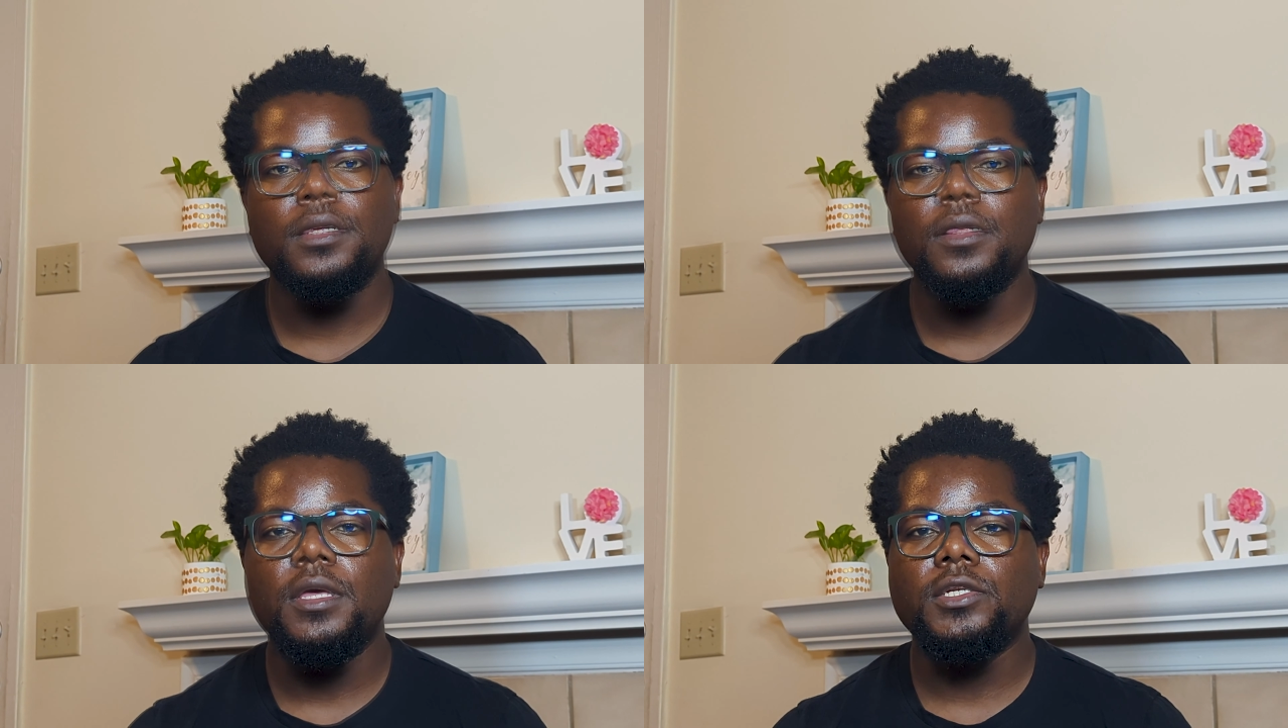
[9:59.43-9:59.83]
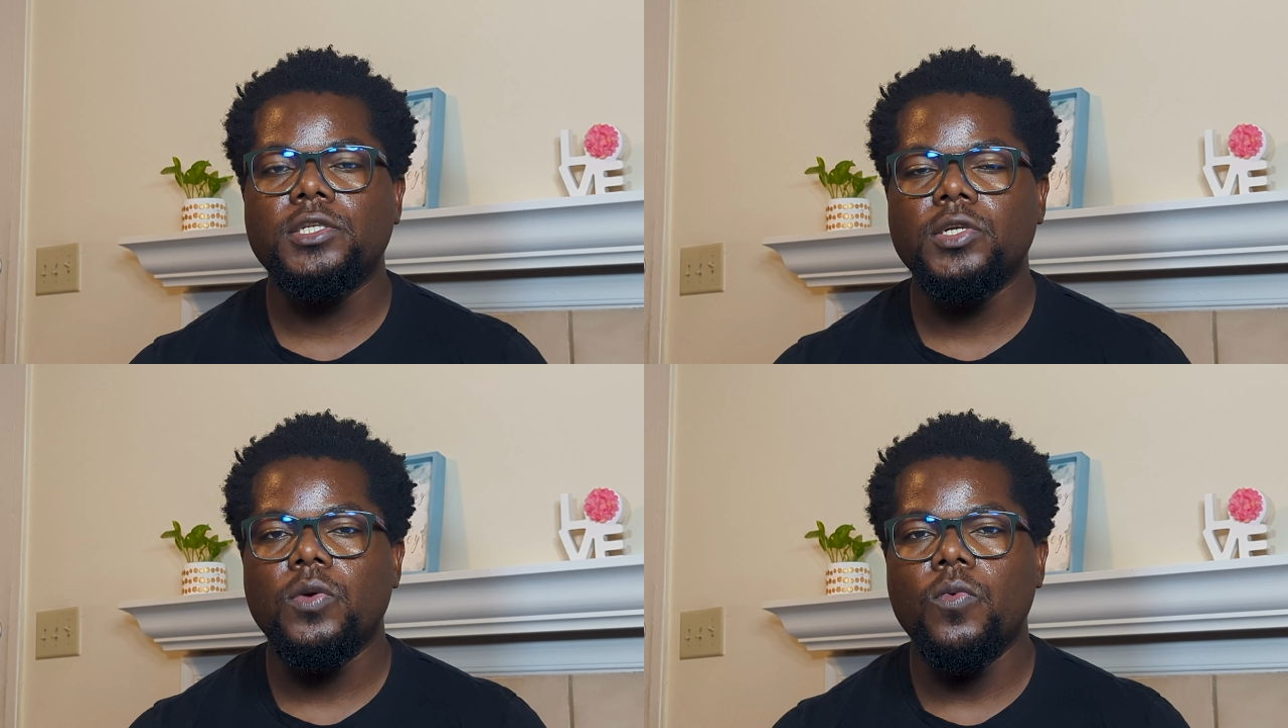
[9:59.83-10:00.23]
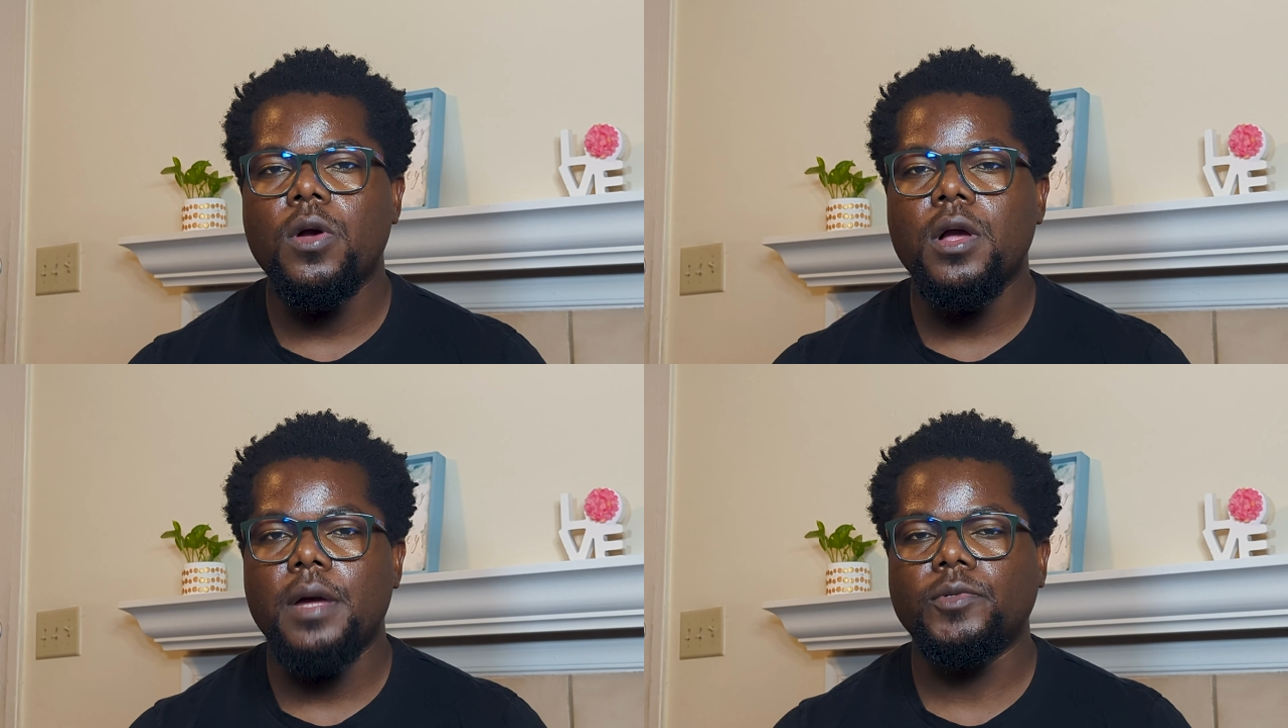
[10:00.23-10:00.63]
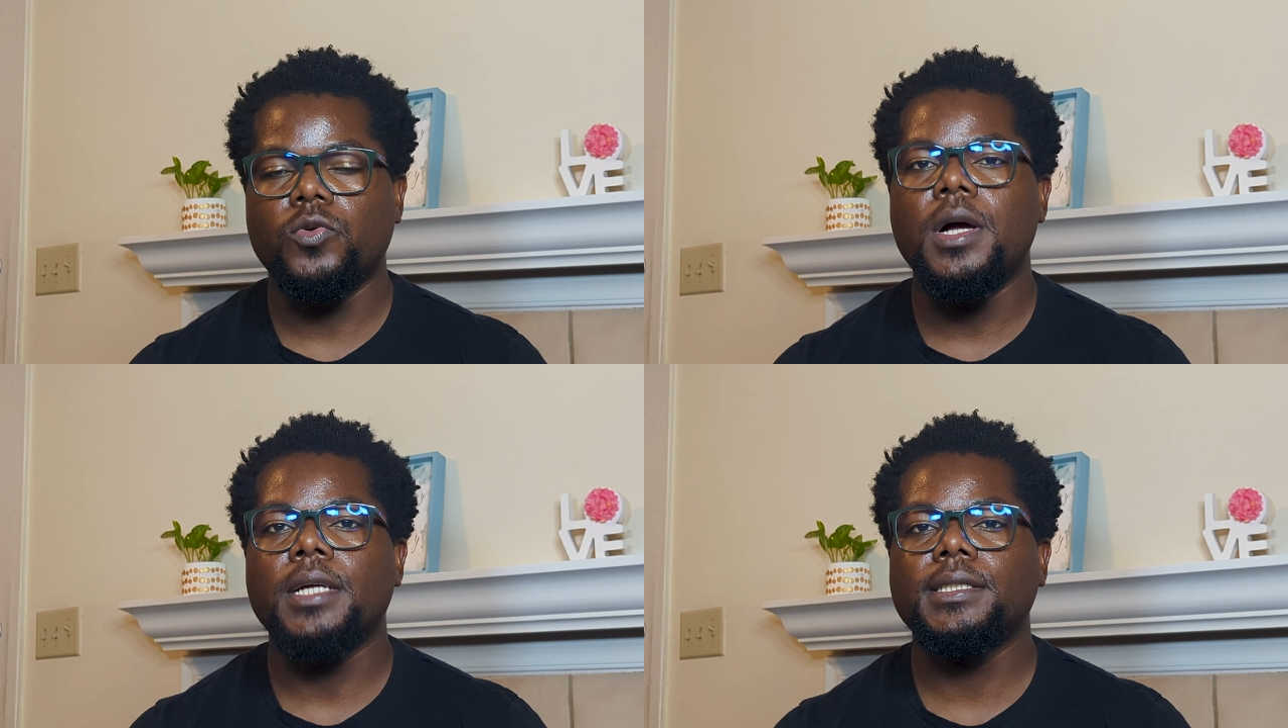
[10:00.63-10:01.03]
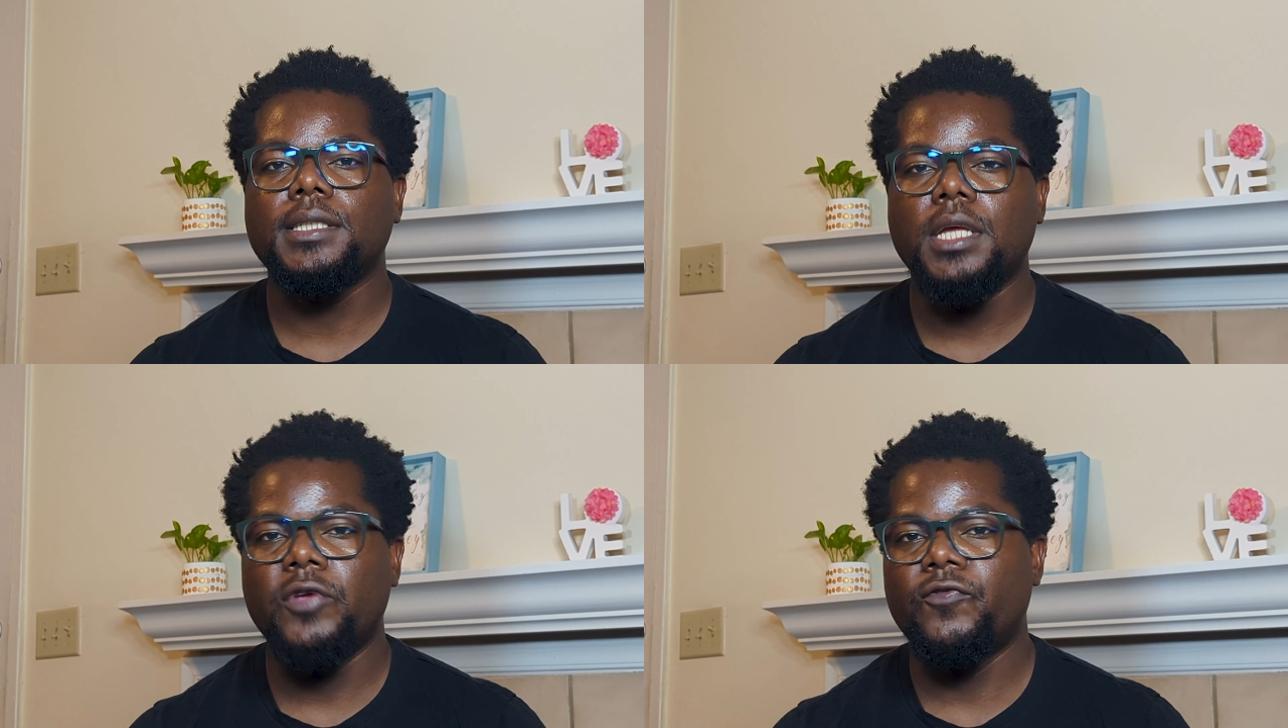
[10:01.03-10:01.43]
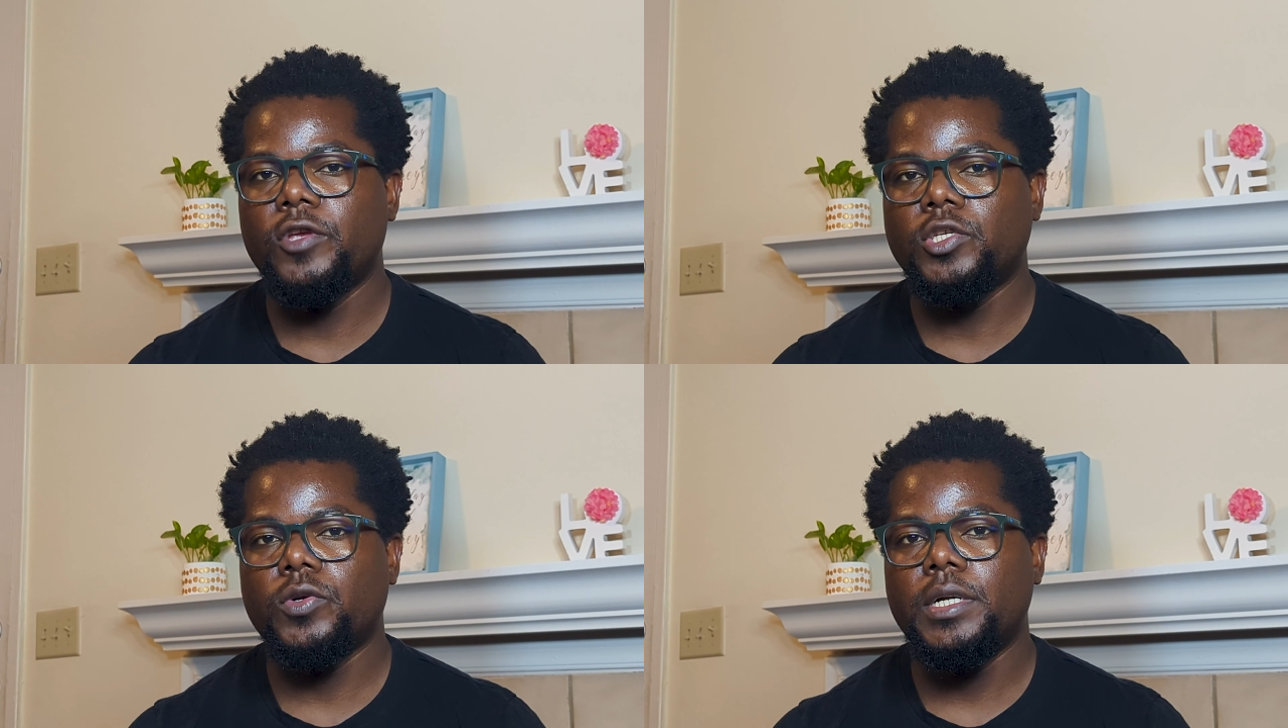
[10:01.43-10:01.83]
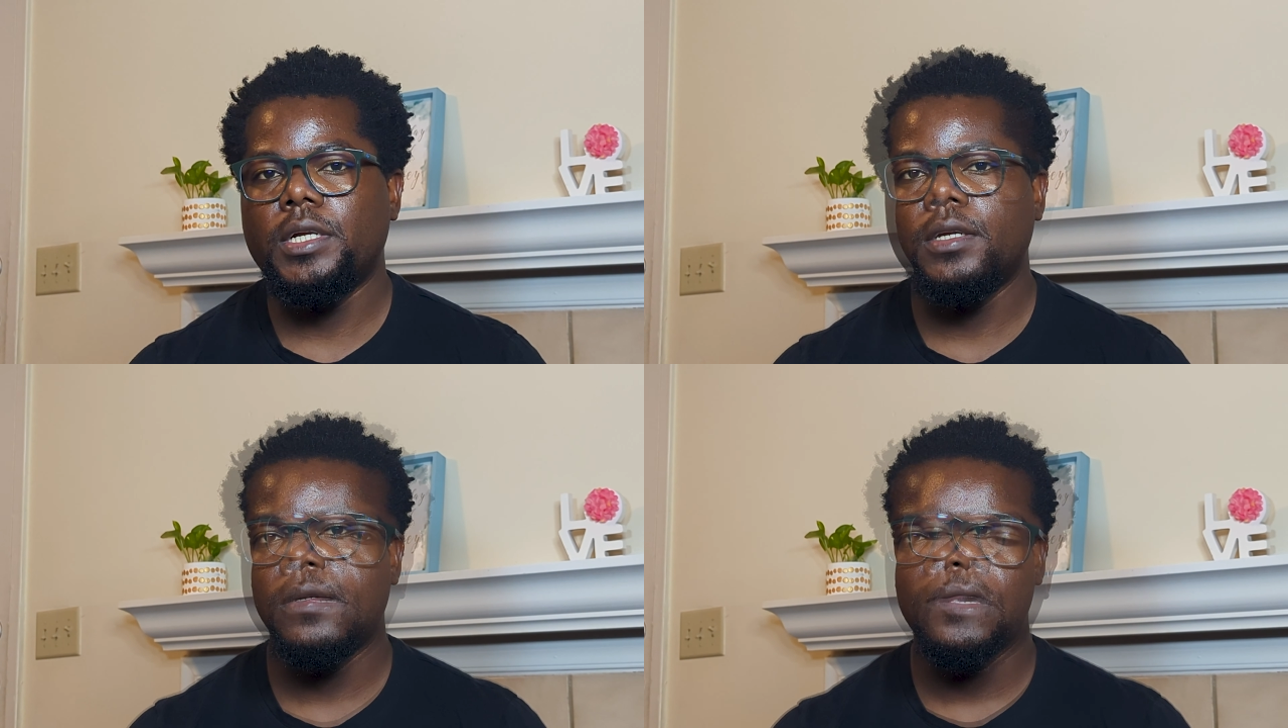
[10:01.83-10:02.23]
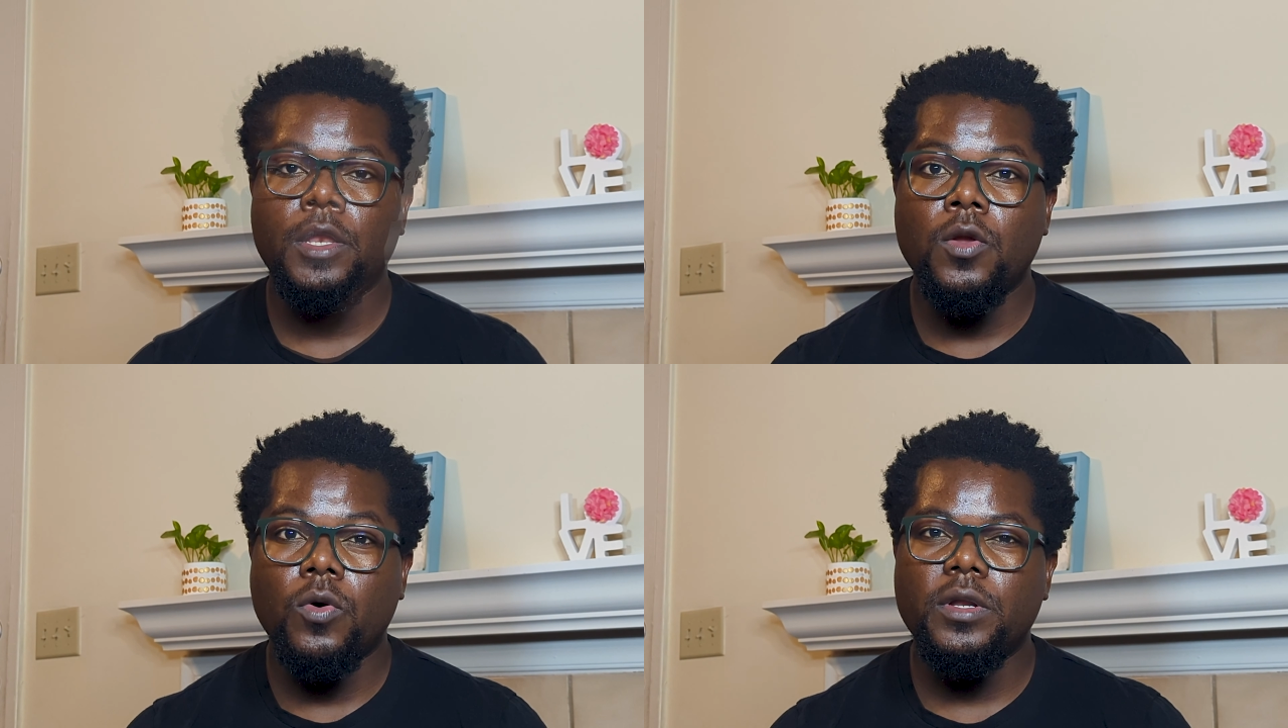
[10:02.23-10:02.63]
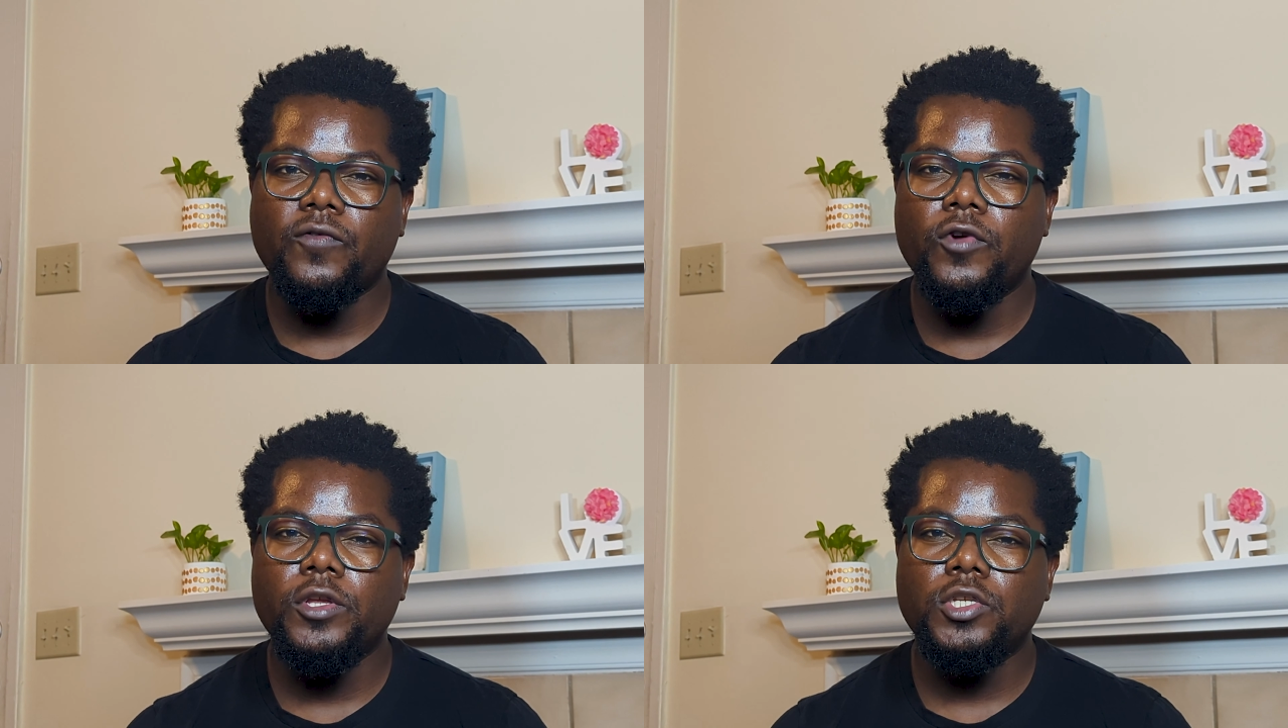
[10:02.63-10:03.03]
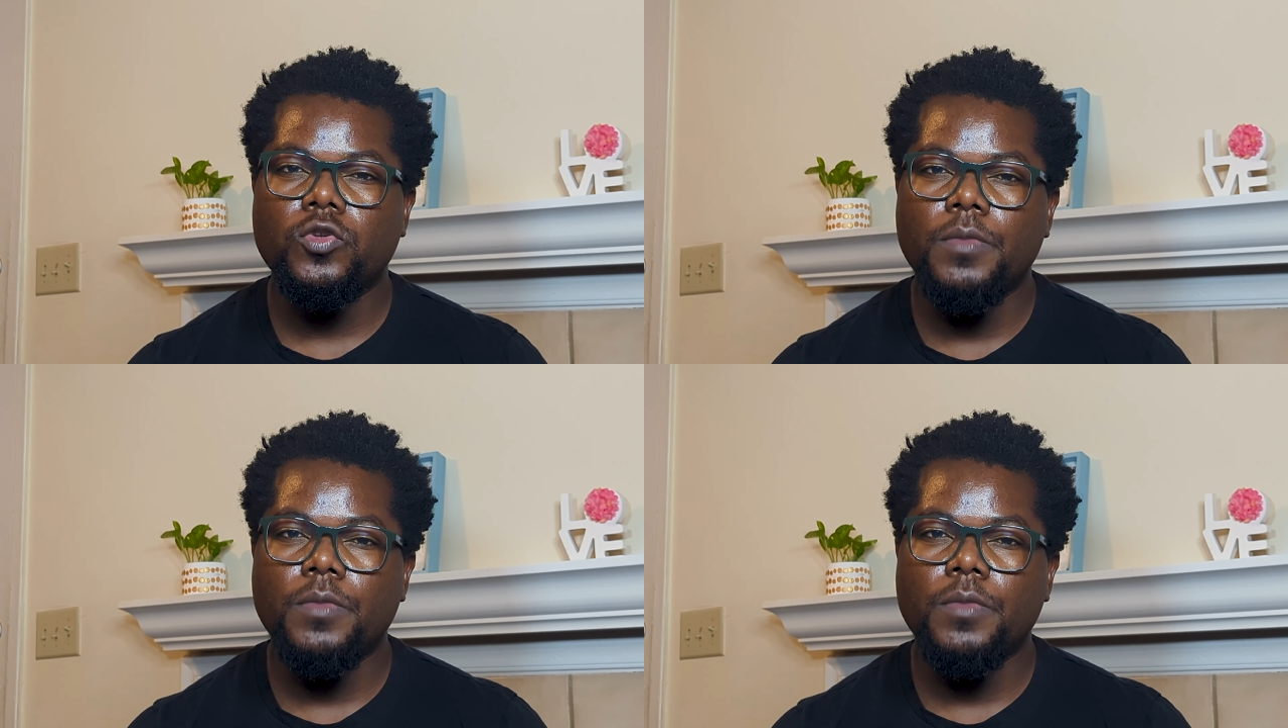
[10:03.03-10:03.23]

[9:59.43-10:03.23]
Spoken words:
this will come to us eventually. In order for it to